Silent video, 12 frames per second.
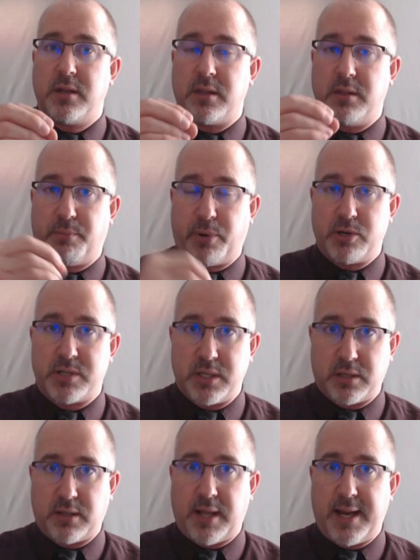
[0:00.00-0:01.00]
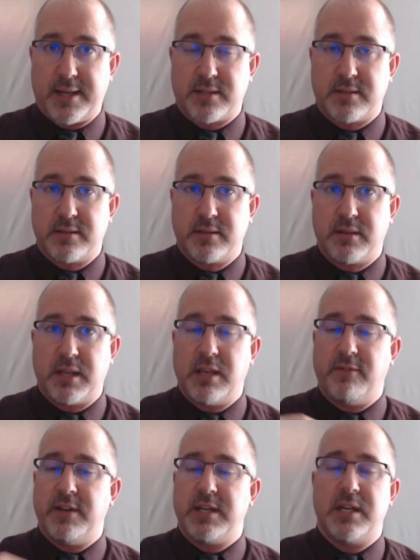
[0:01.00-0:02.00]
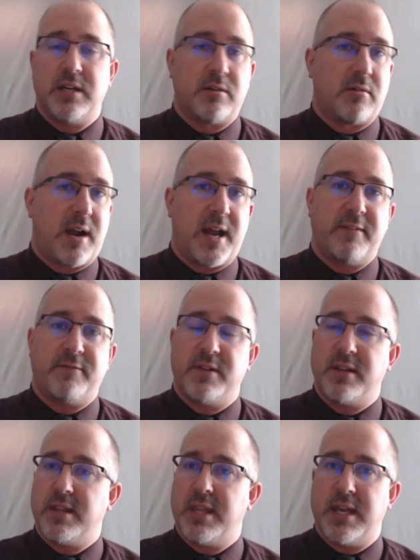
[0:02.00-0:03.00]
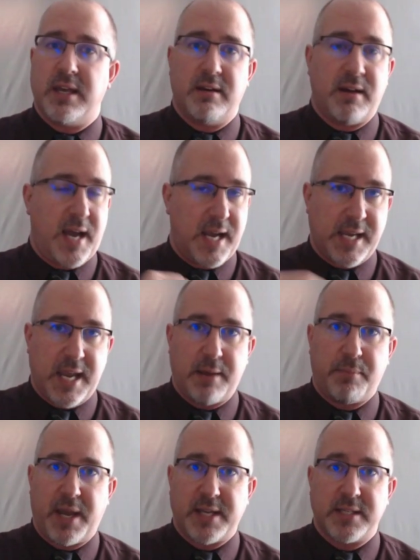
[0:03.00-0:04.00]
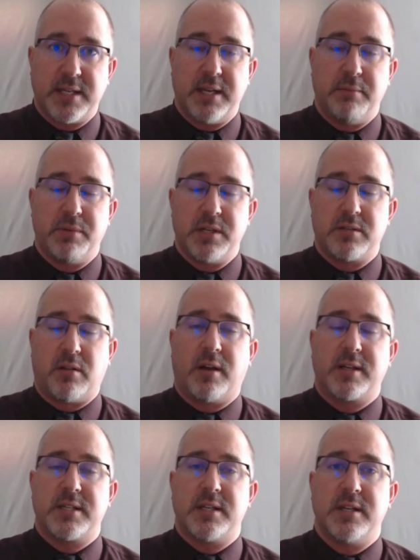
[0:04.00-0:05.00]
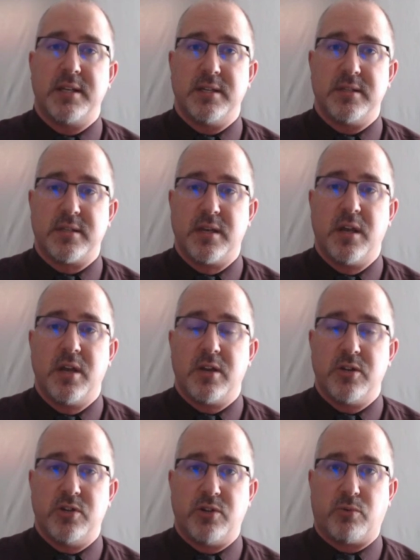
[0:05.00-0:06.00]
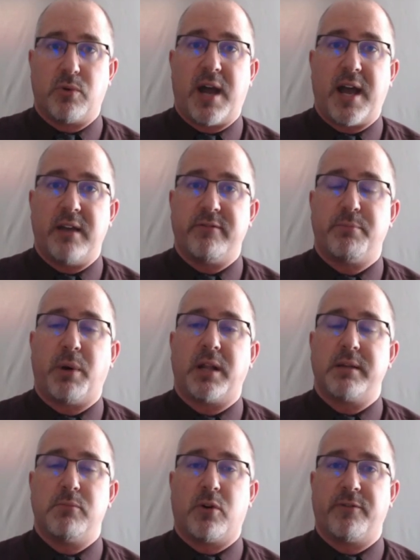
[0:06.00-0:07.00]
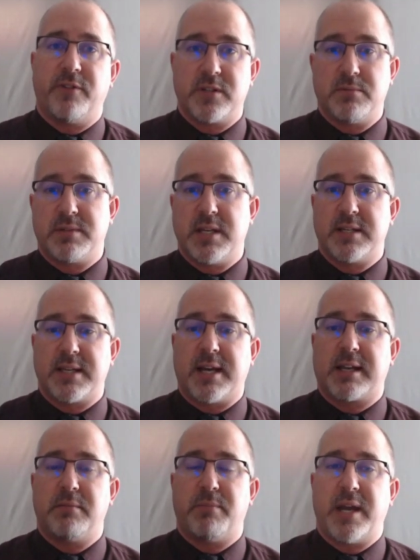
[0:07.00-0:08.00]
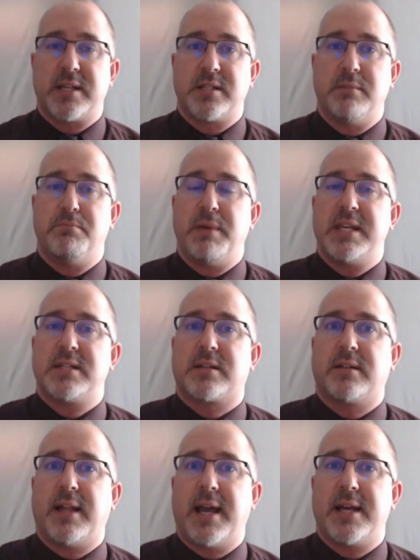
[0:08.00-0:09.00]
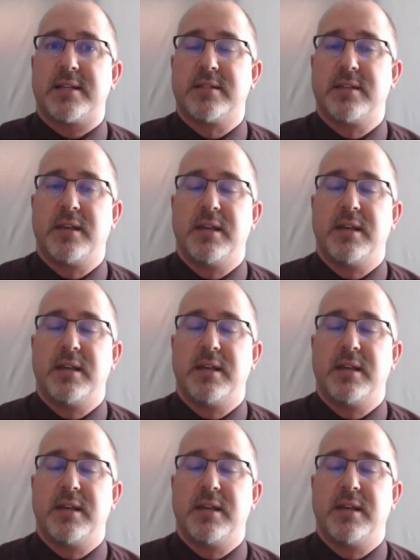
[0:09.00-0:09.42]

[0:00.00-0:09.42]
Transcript: the person class. If it didn't derive, then I can't pass it in. But as long as it is derived, polymorphism says I can pass the base class